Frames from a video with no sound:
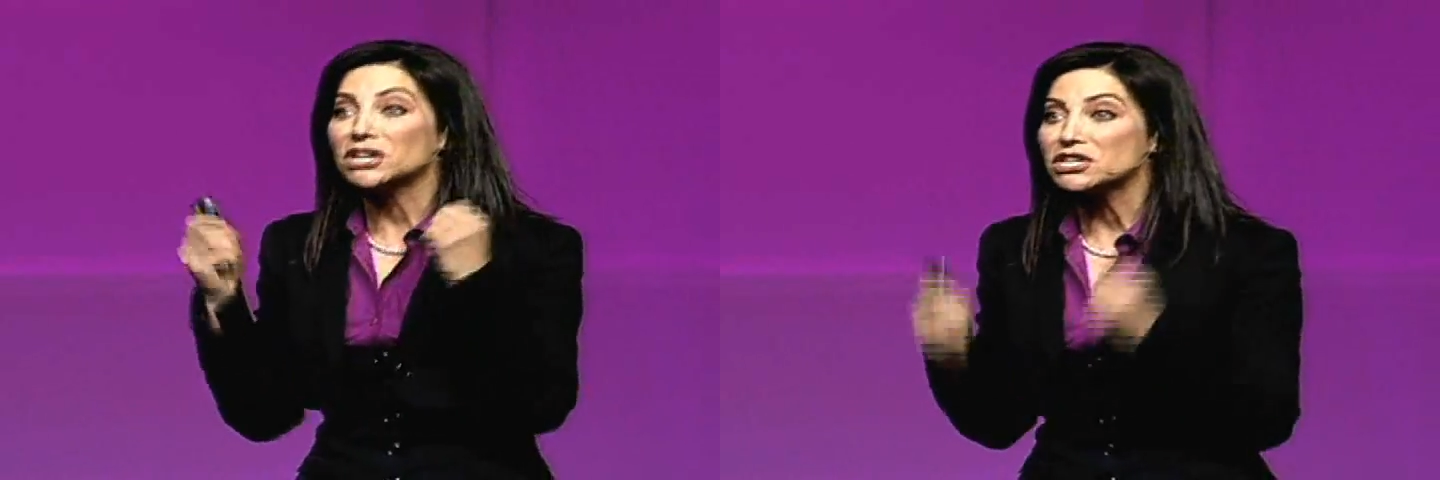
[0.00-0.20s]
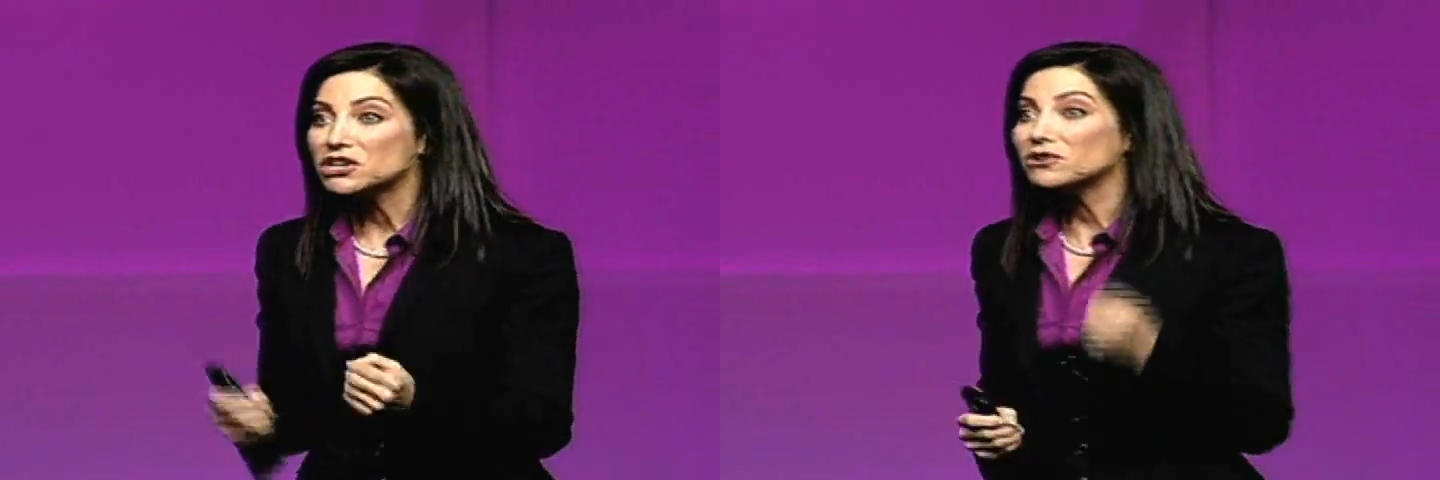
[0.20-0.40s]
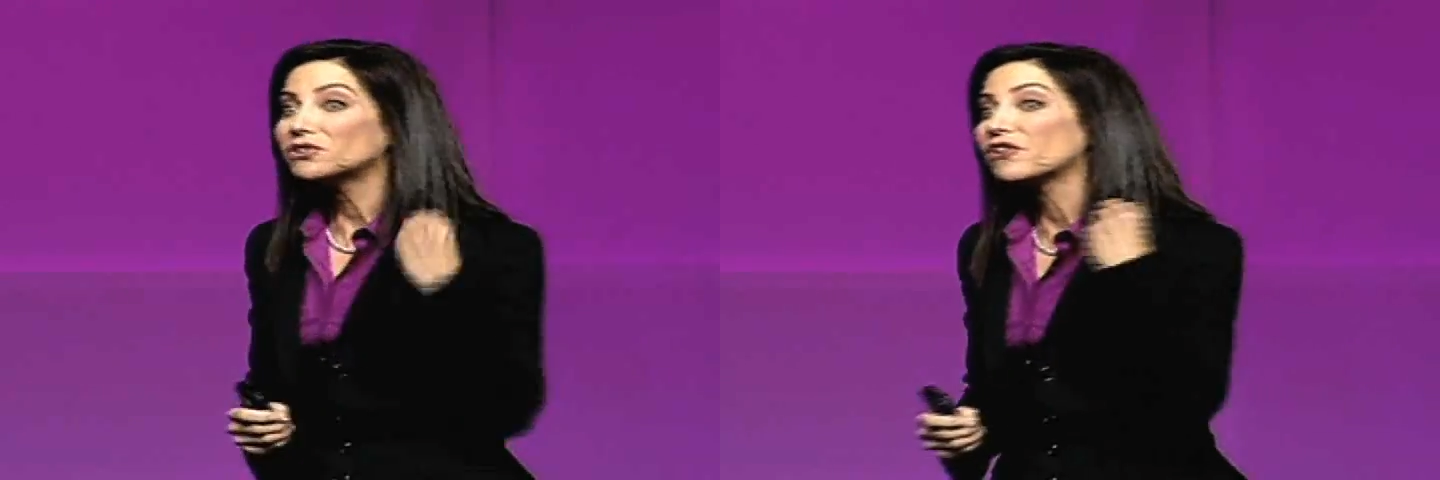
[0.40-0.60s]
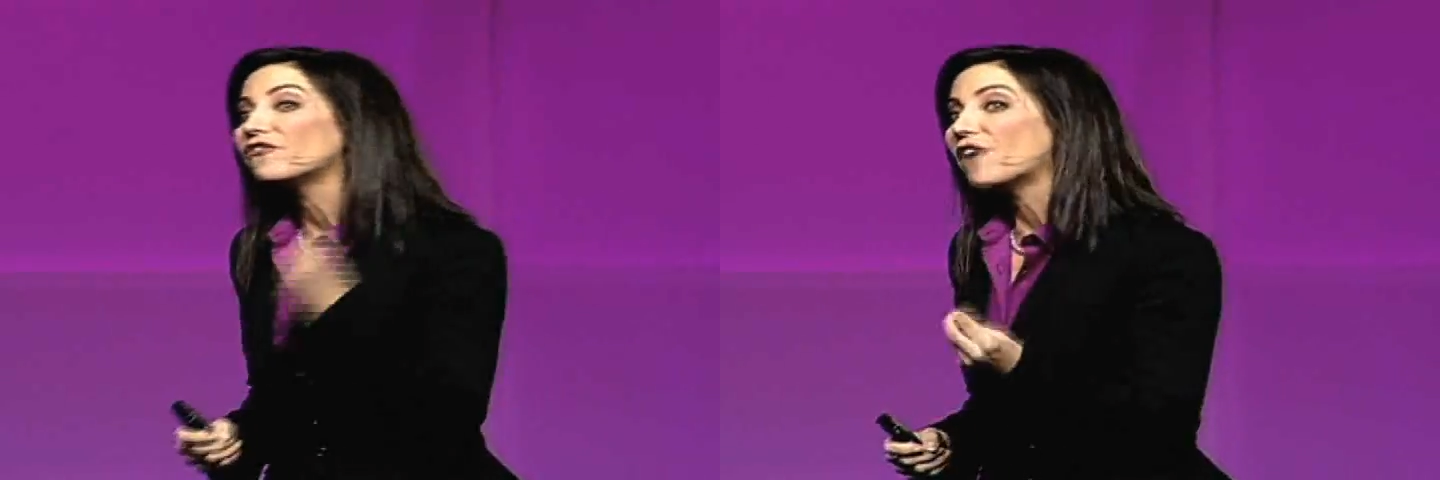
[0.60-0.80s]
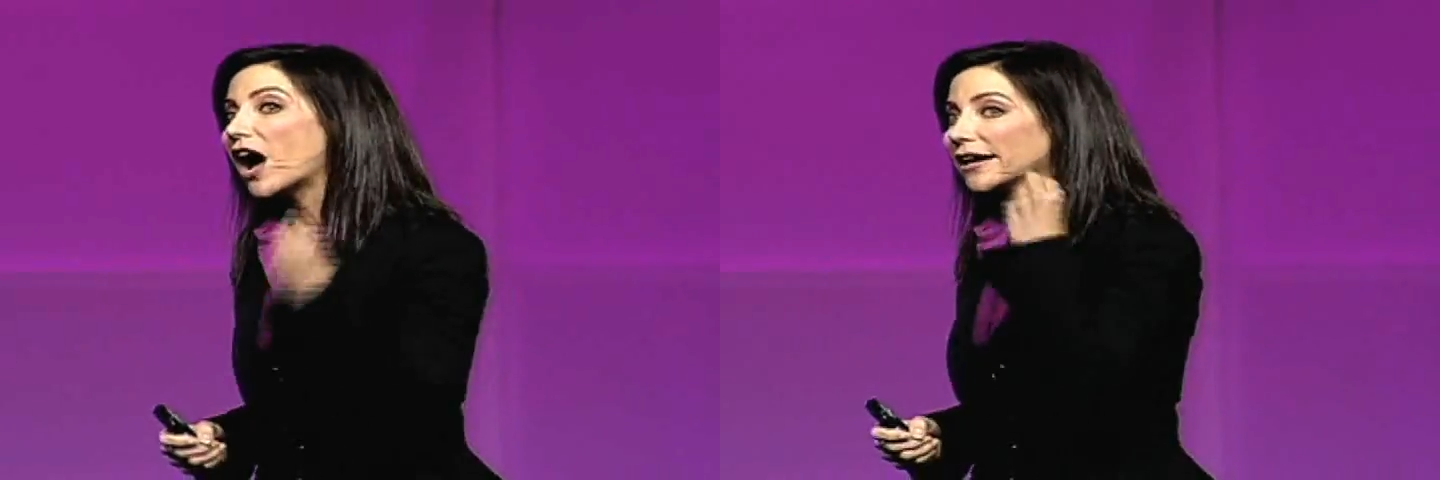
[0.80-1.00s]
you to
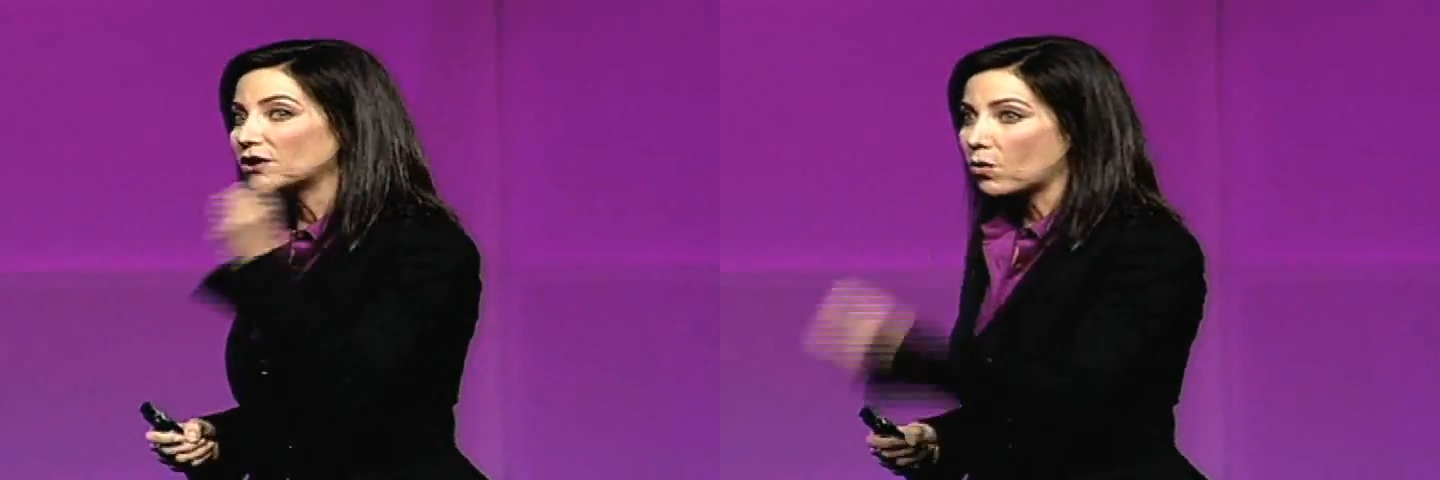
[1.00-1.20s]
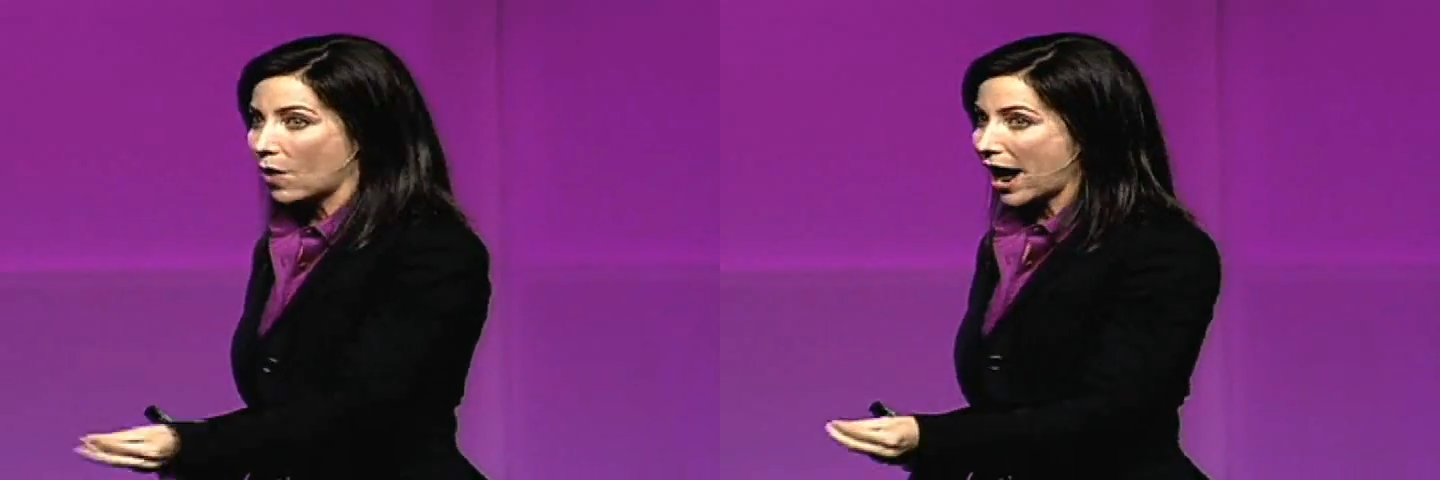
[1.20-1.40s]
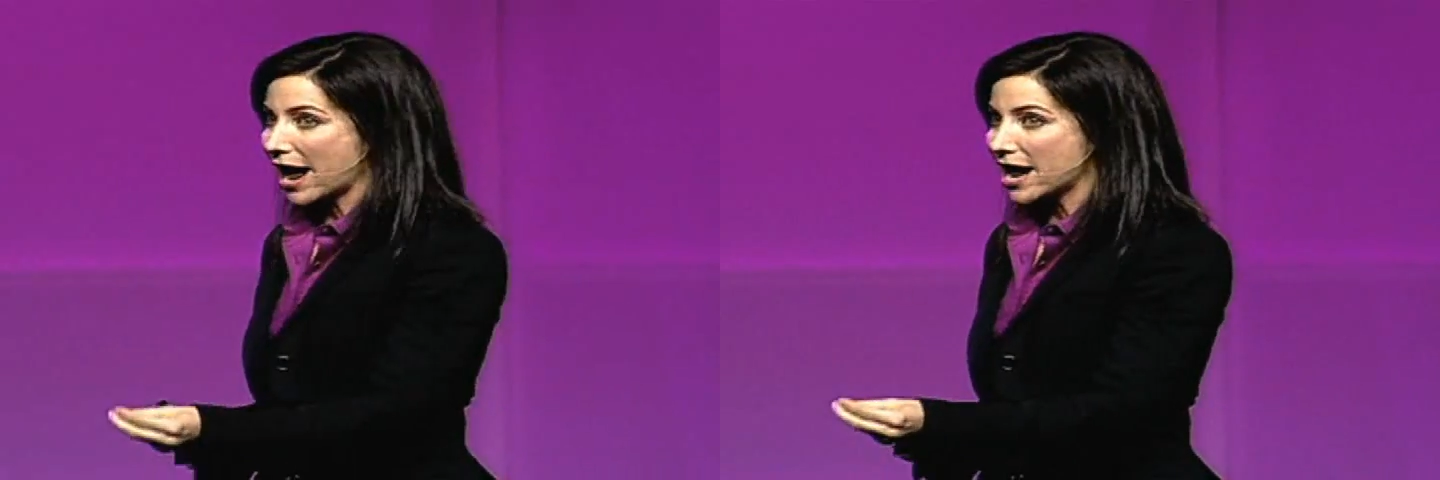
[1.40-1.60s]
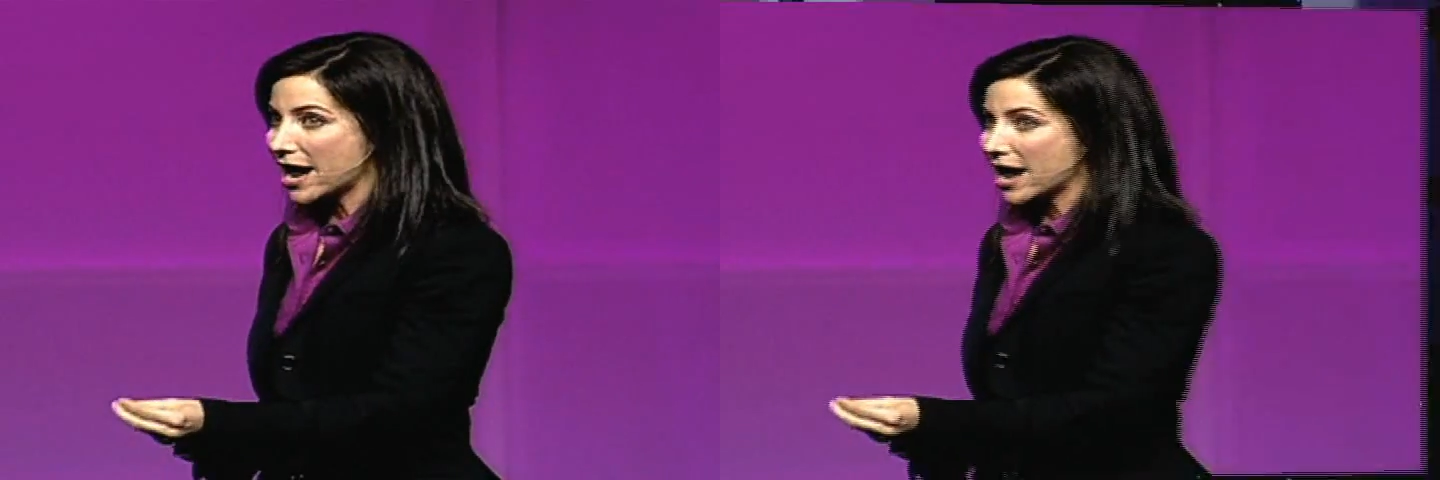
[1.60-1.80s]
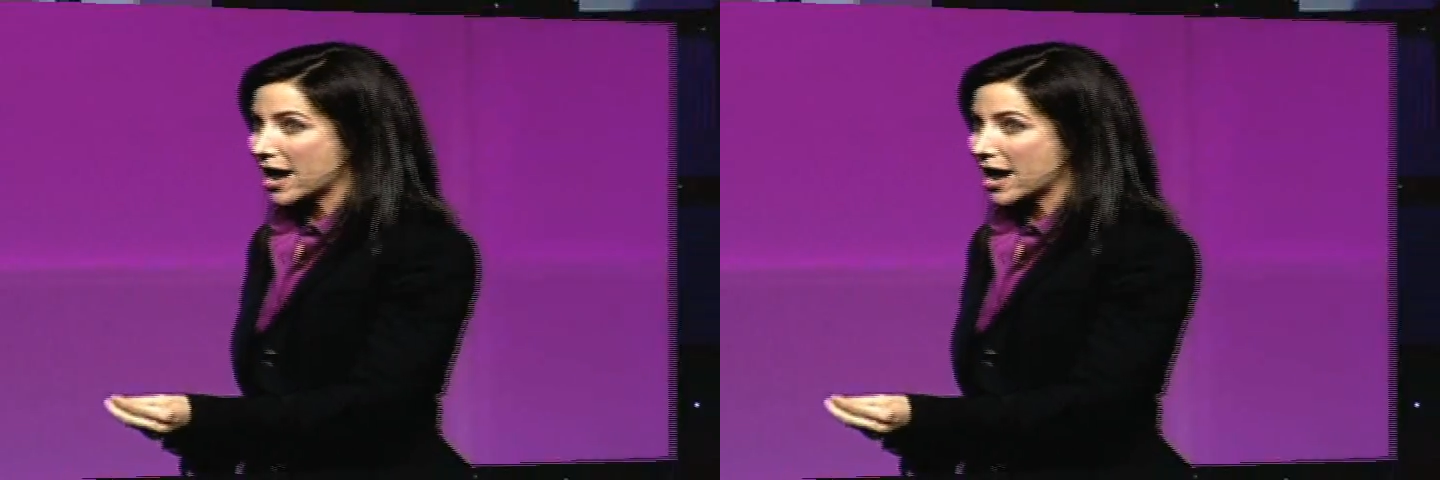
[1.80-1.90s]
find a way.